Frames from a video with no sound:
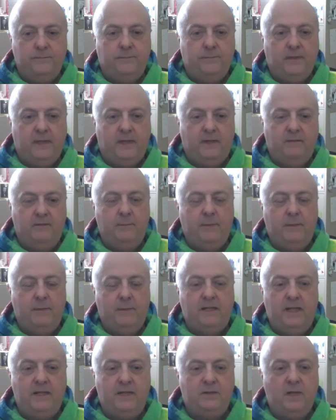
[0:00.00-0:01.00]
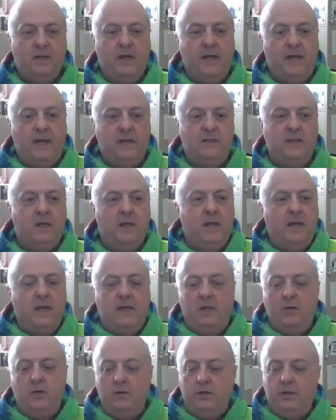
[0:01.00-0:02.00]
Give them a taste. It's
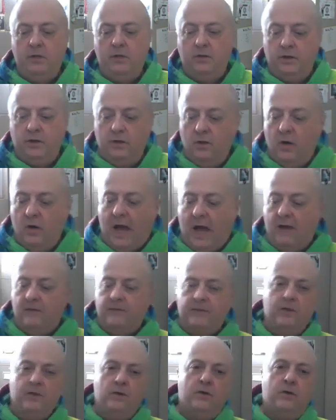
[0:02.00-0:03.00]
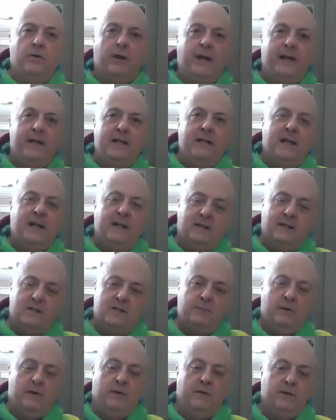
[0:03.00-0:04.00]
you're creating an
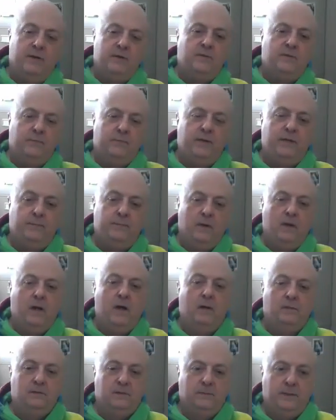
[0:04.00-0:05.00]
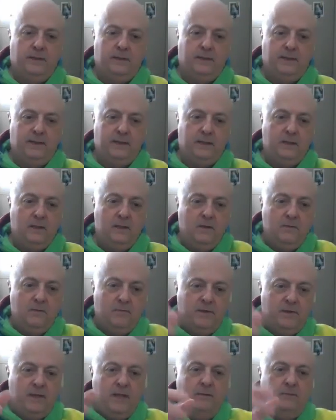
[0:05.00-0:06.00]
experience for people ultimately,
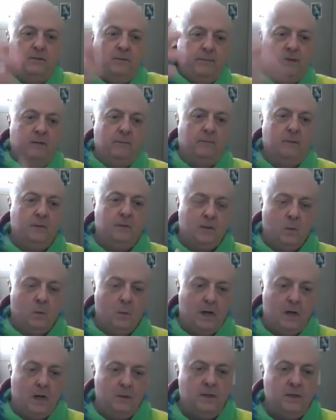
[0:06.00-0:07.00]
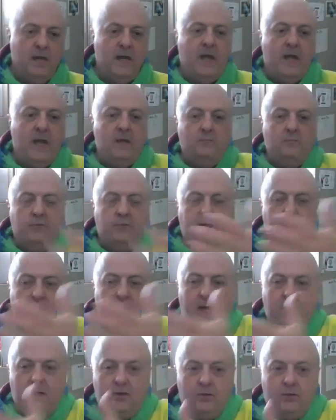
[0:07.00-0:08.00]
for them to be able to go out
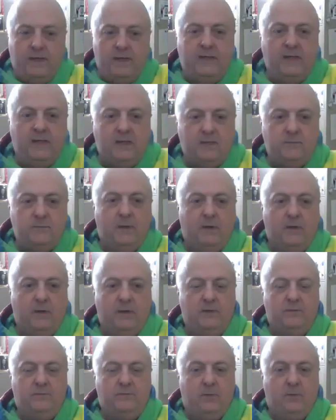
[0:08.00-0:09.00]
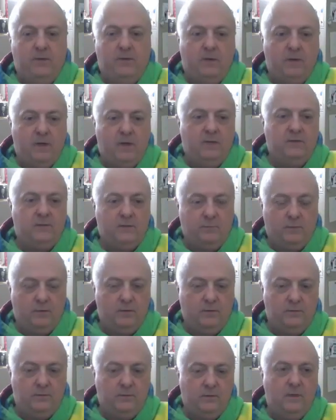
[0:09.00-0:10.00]
and create an experience for their
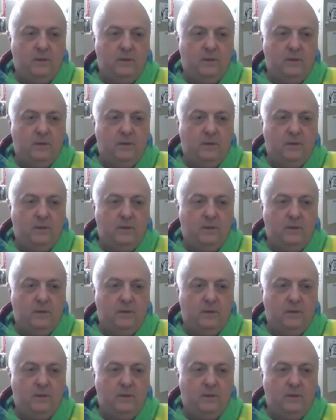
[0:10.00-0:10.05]
customers.